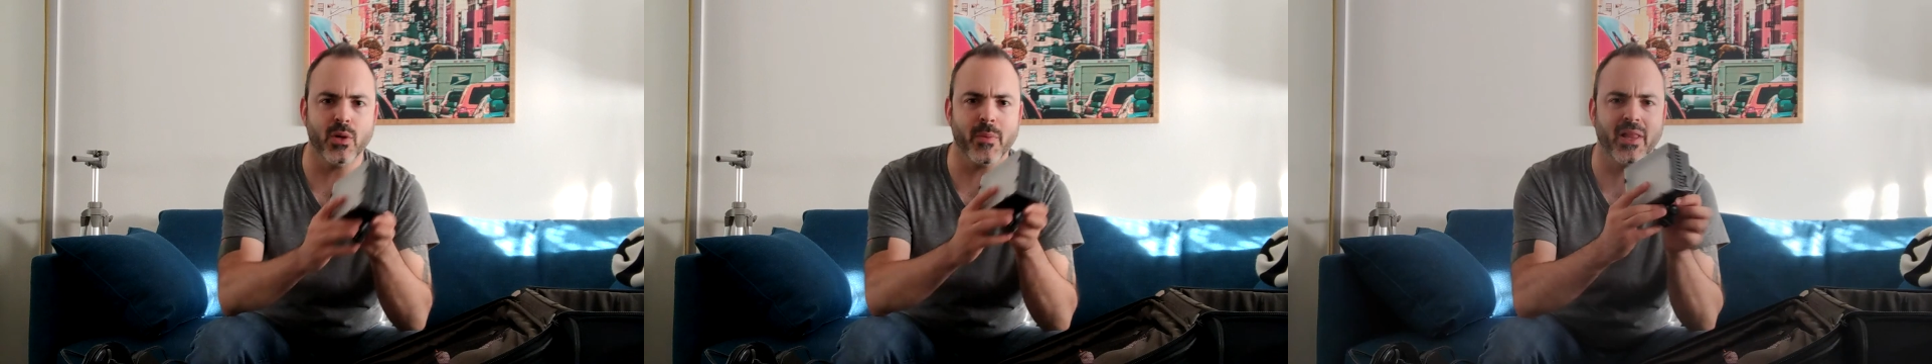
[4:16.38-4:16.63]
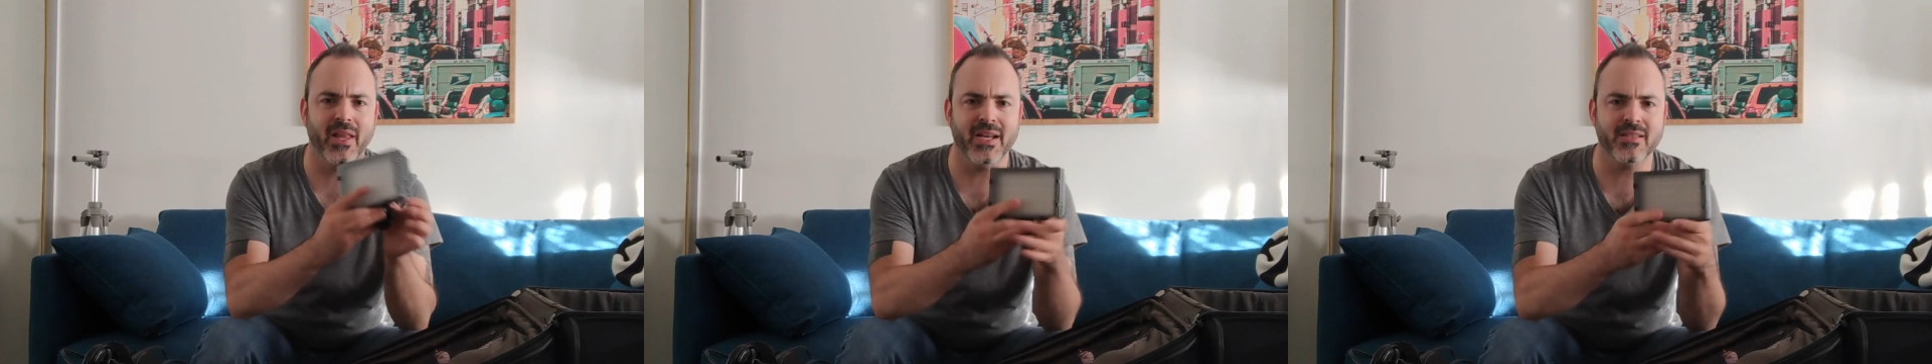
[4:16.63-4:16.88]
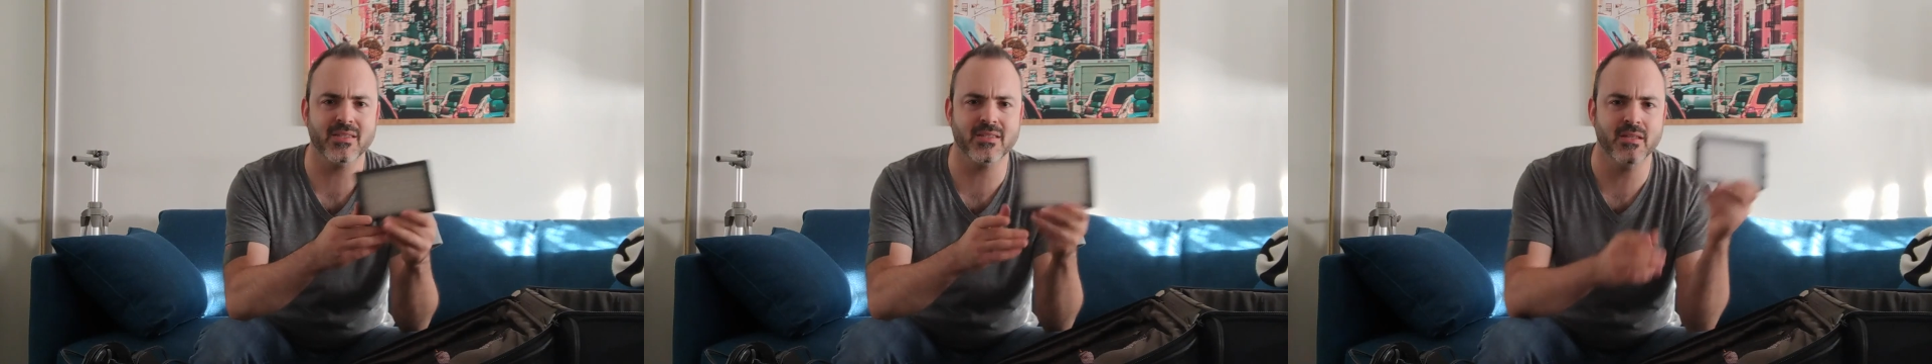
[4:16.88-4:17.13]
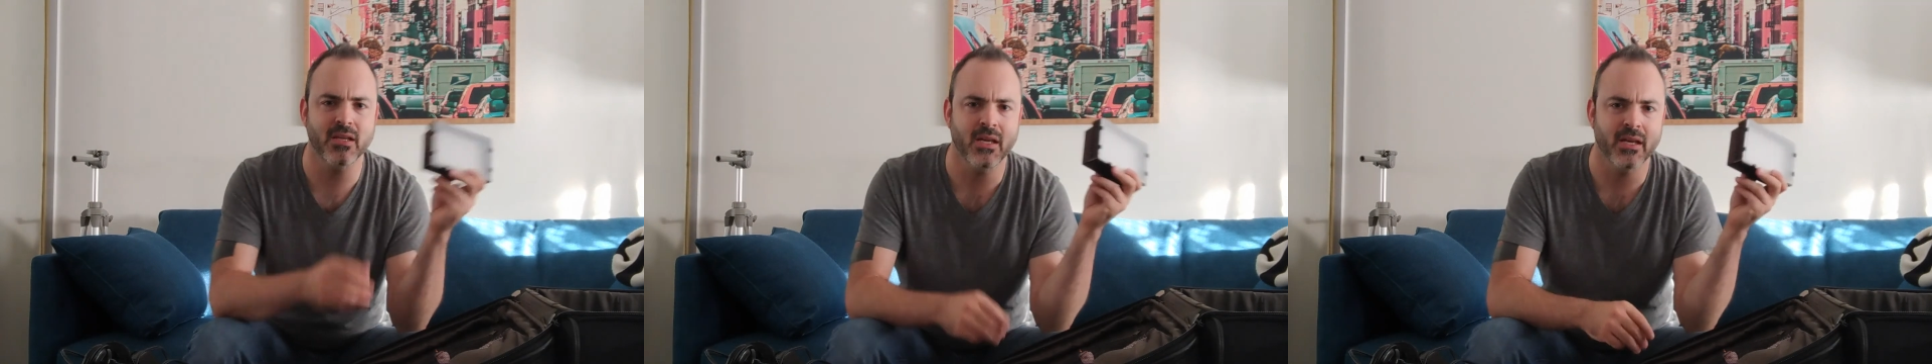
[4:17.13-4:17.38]
one of my
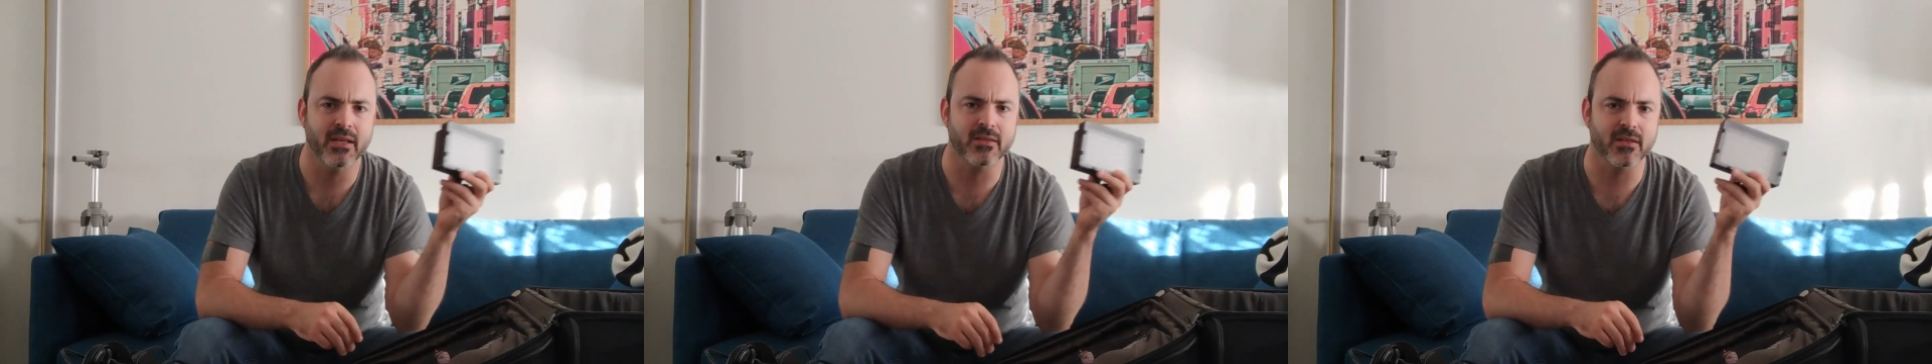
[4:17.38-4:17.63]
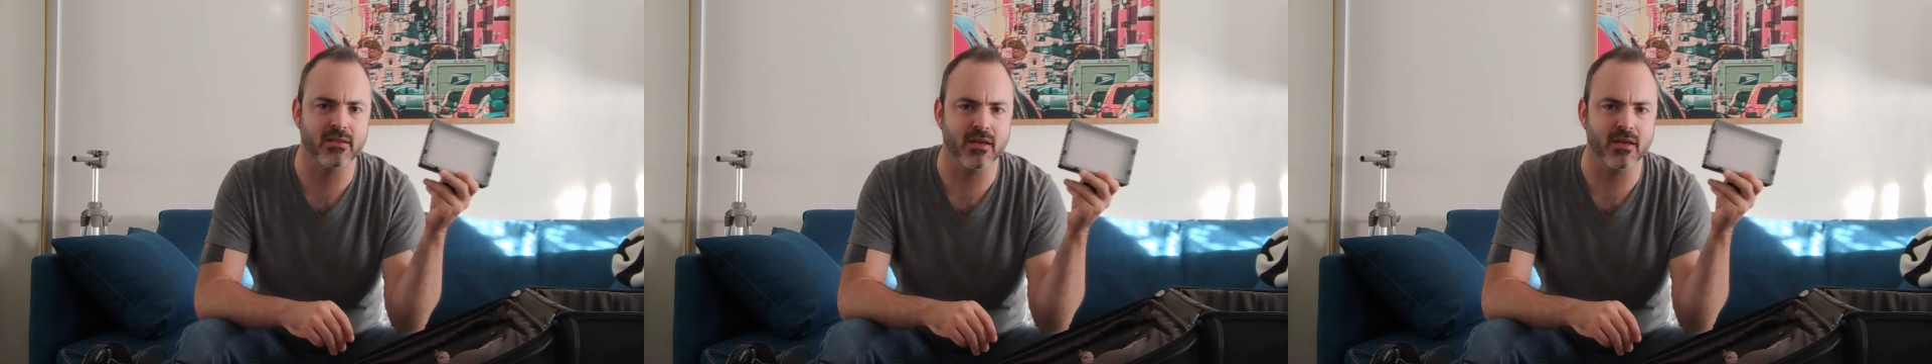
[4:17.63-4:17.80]
lights, it's this